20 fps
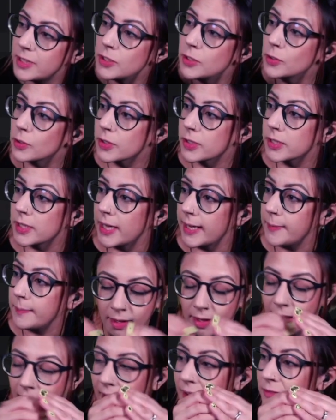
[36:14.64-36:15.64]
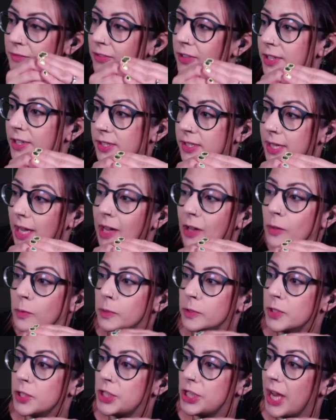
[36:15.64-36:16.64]
your site, and Vercel
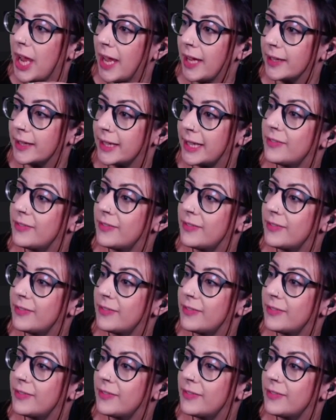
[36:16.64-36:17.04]
will check